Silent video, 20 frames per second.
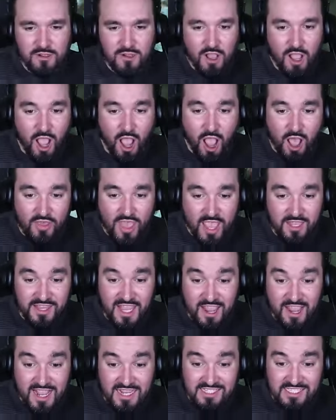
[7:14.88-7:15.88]
Oh,
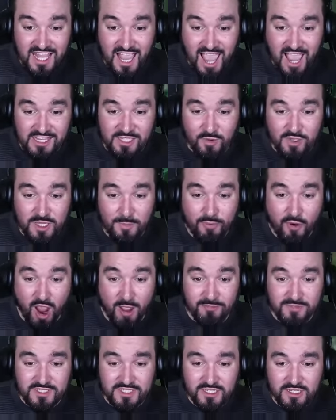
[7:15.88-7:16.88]
there, it's there. There was a
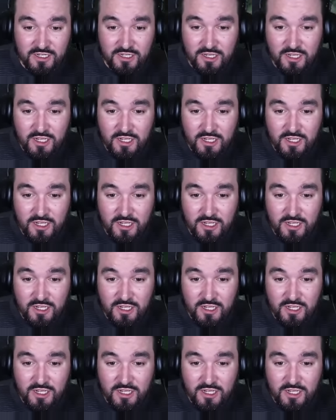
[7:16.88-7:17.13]
prompt.